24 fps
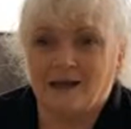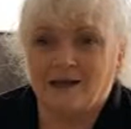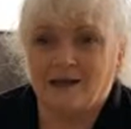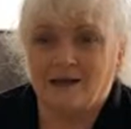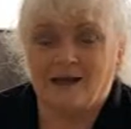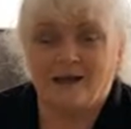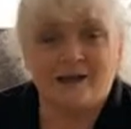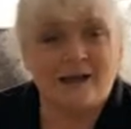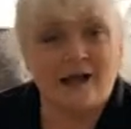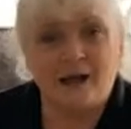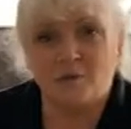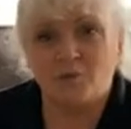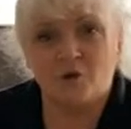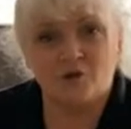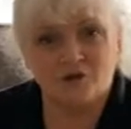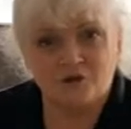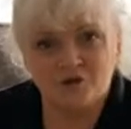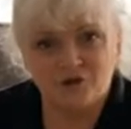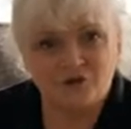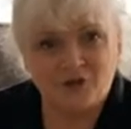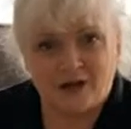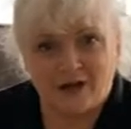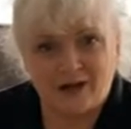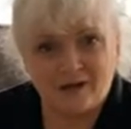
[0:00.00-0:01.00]
And I
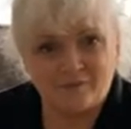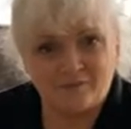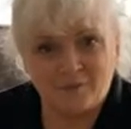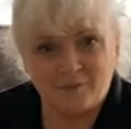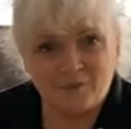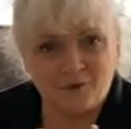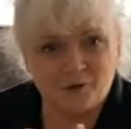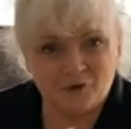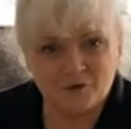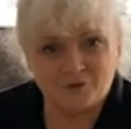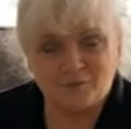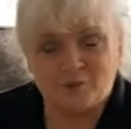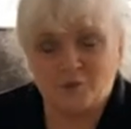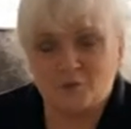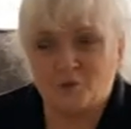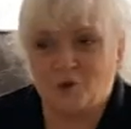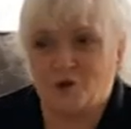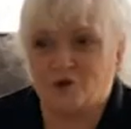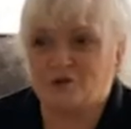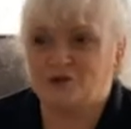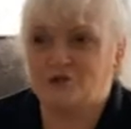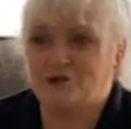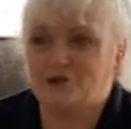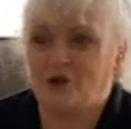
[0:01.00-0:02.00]
wasn't driving, my husband
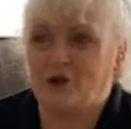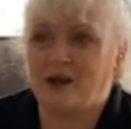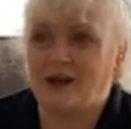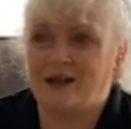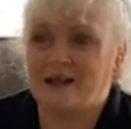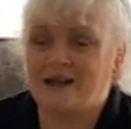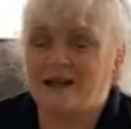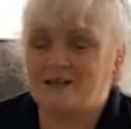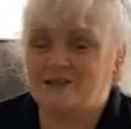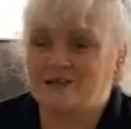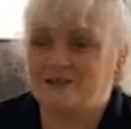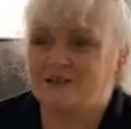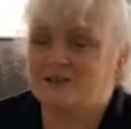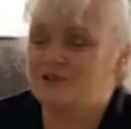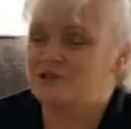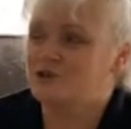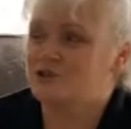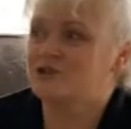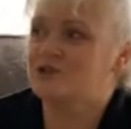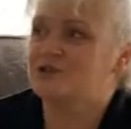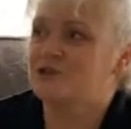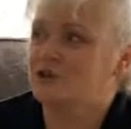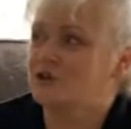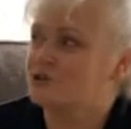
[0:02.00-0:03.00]
was, so I actually
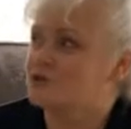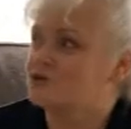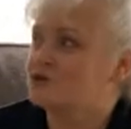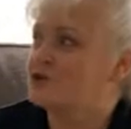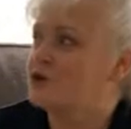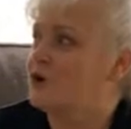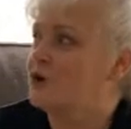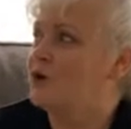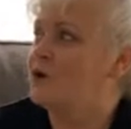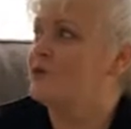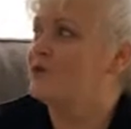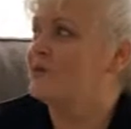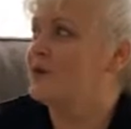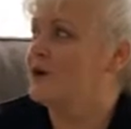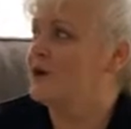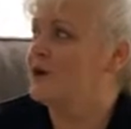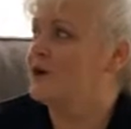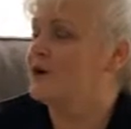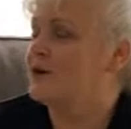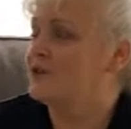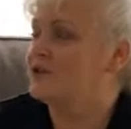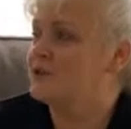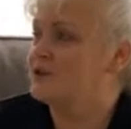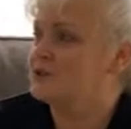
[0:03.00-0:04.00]
just looked over
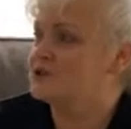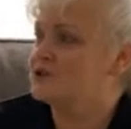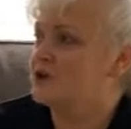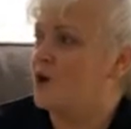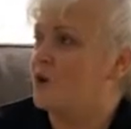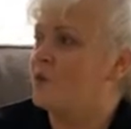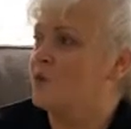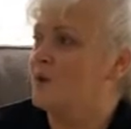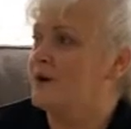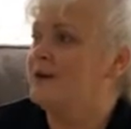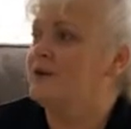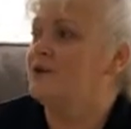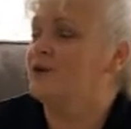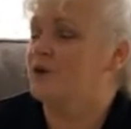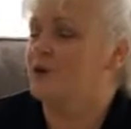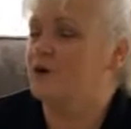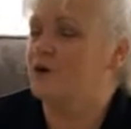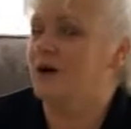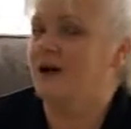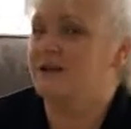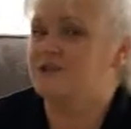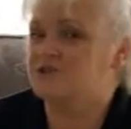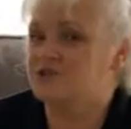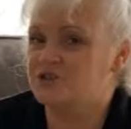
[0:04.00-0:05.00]
at the shop
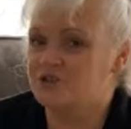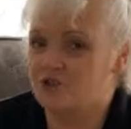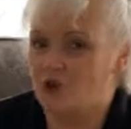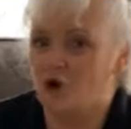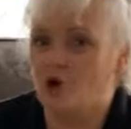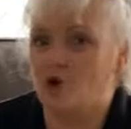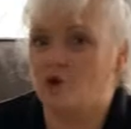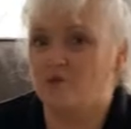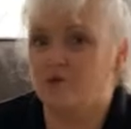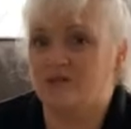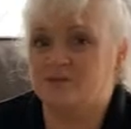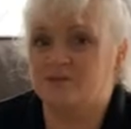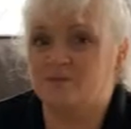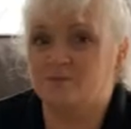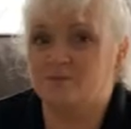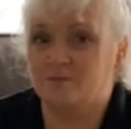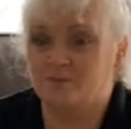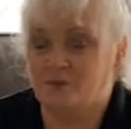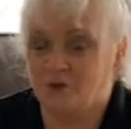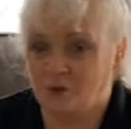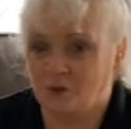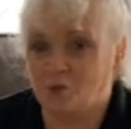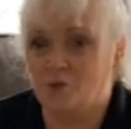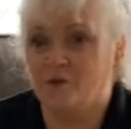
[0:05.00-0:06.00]
window and saw this
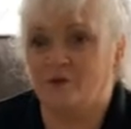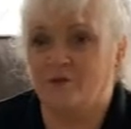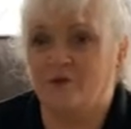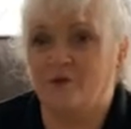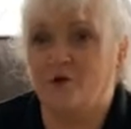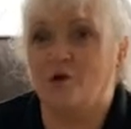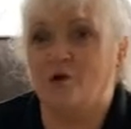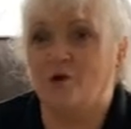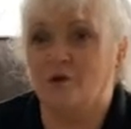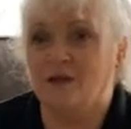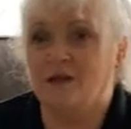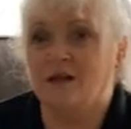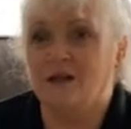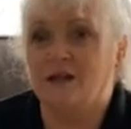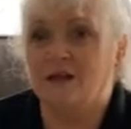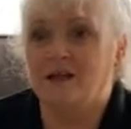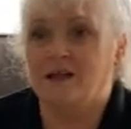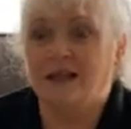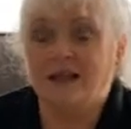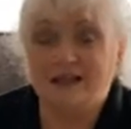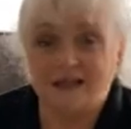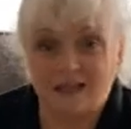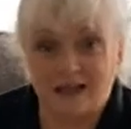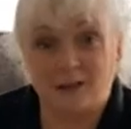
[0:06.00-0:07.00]
beautiful
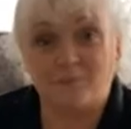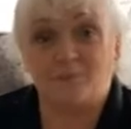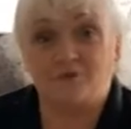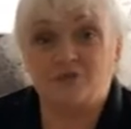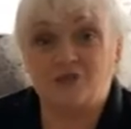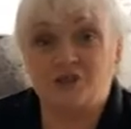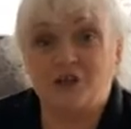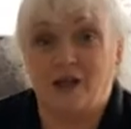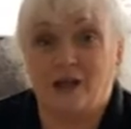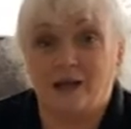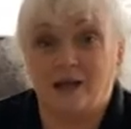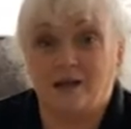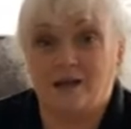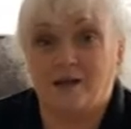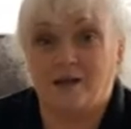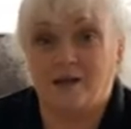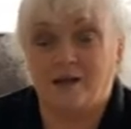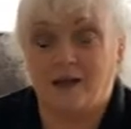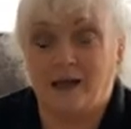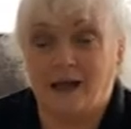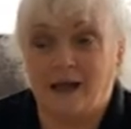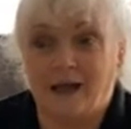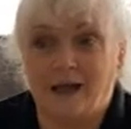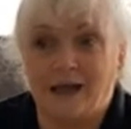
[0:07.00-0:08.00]
lampshade.
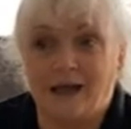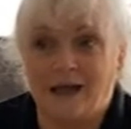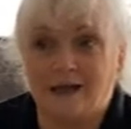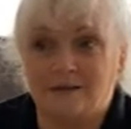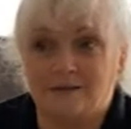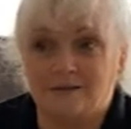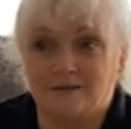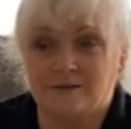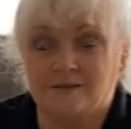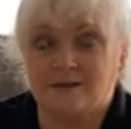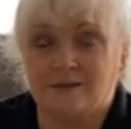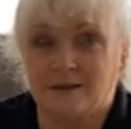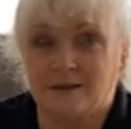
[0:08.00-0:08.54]
And